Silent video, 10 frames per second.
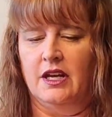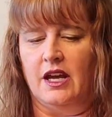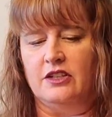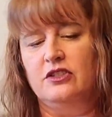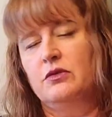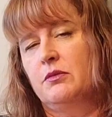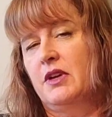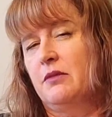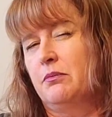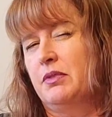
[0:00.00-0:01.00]
I do want
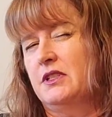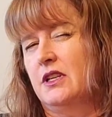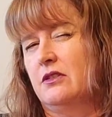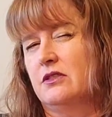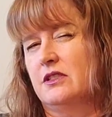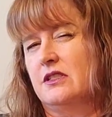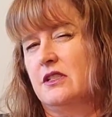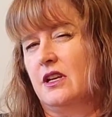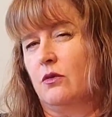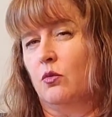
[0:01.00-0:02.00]
my potatoes to
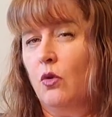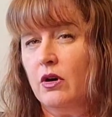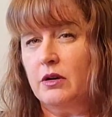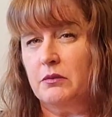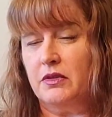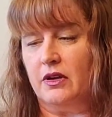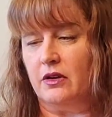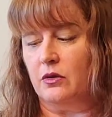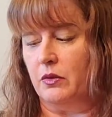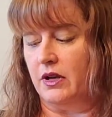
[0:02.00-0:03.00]
stay warm,
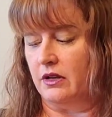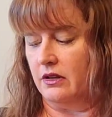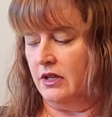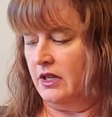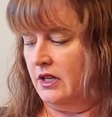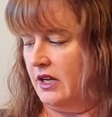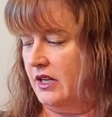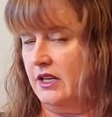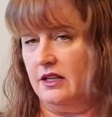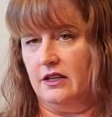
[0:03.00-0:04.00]
though, while I
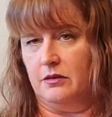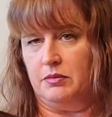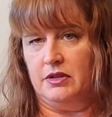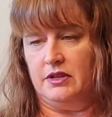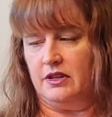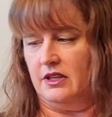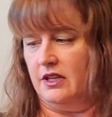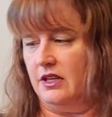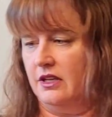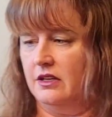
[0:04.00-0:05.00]
heat up
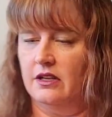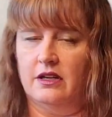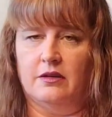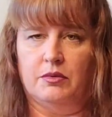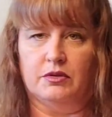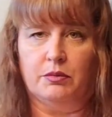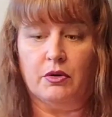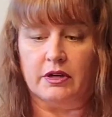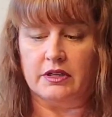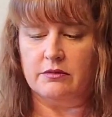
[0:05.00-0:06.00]
the pulled
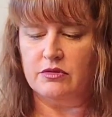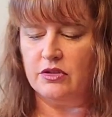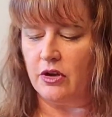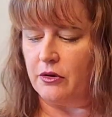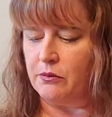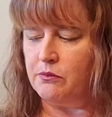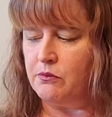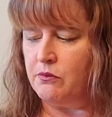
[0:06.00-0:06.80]
pork. So